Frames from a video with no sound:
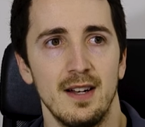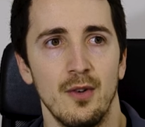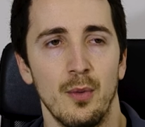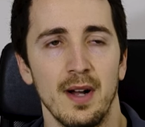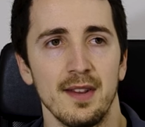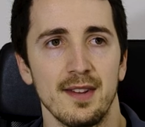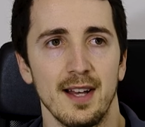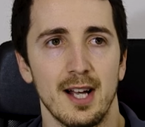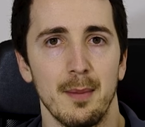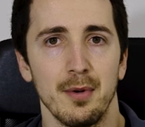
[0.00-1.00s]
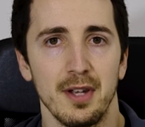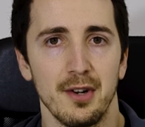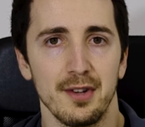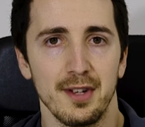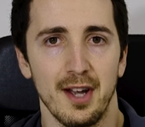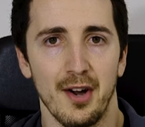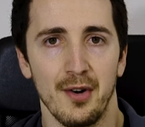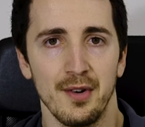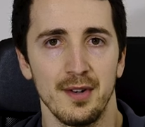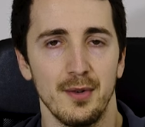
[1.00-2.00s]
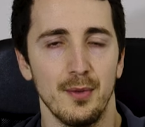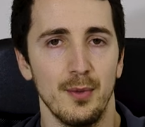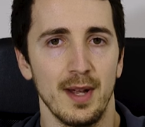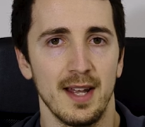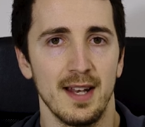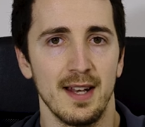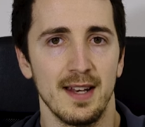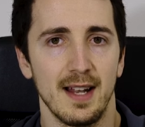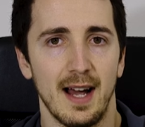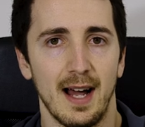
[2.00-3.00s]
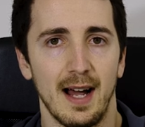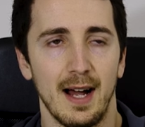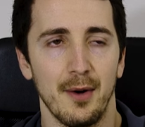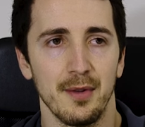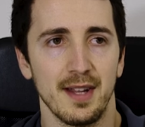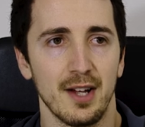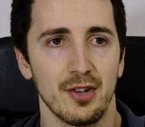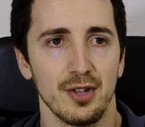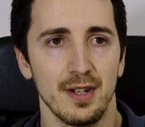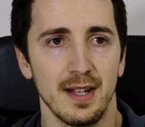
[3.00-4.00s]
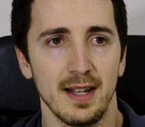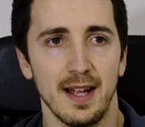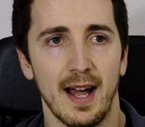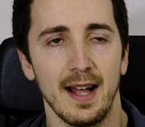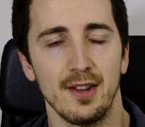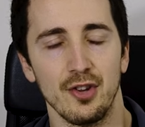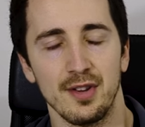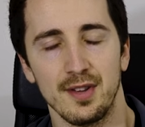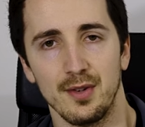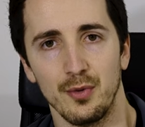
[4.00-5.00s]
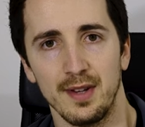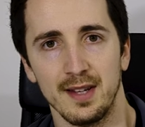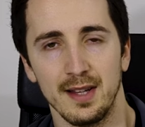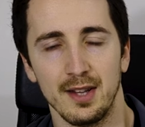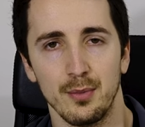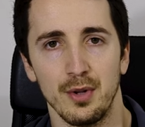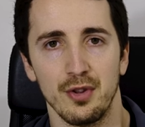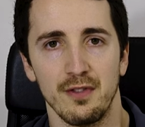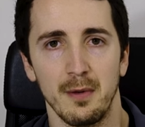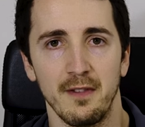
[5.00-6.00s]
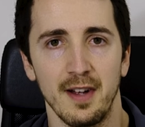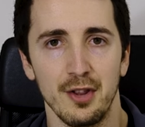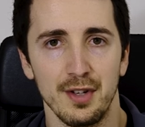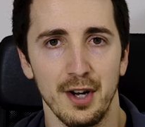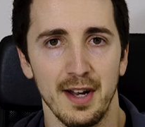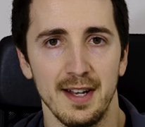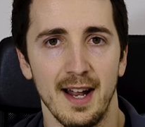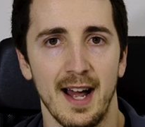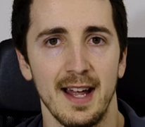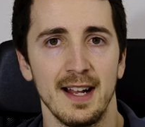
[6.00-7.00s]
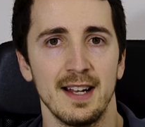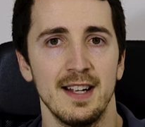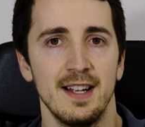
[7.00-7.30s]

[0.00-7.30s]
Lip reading: Once a couple years ago when I had just recently switched from a vegetarian diet,